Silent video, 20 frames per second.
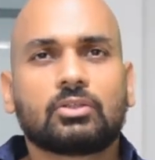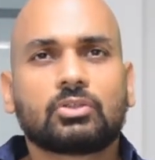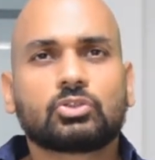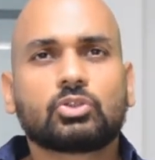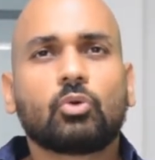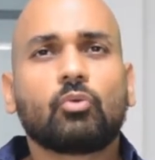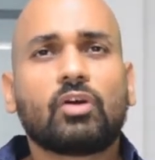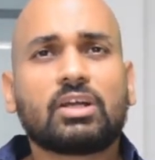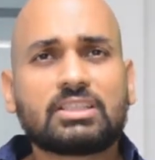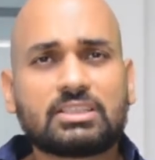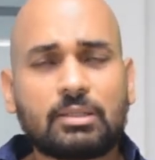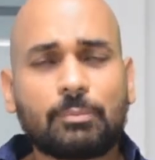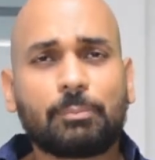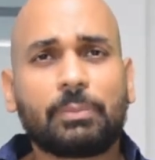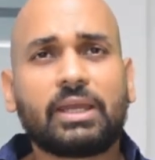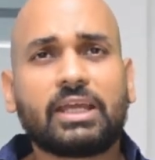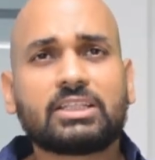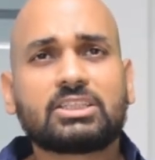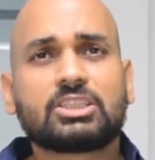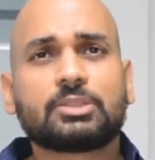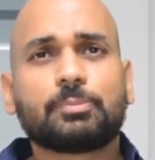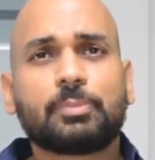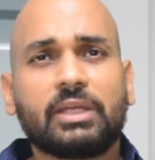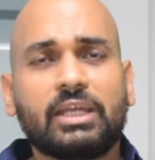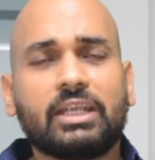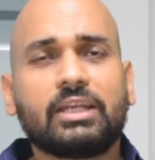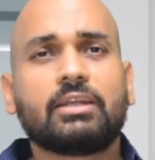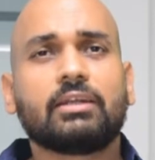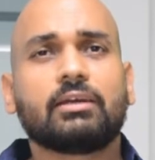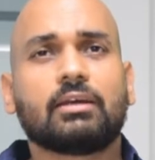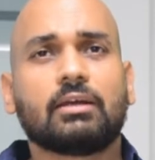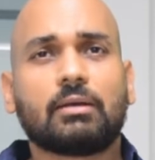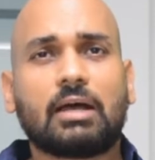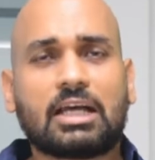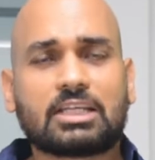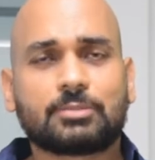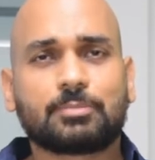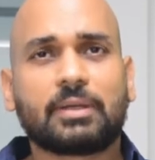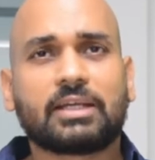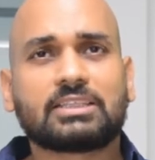So once the page speed
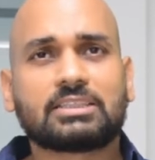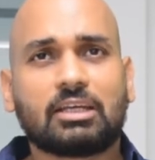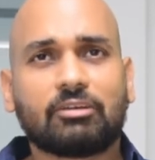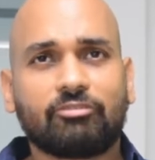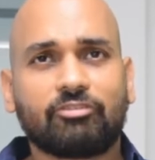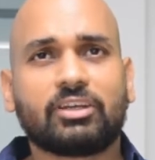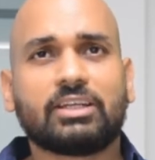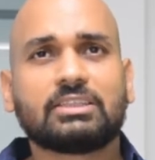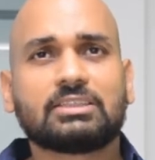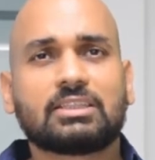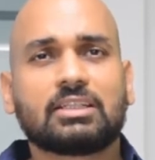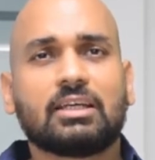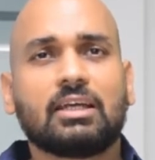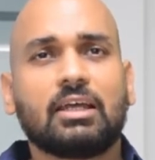aspects are fixed,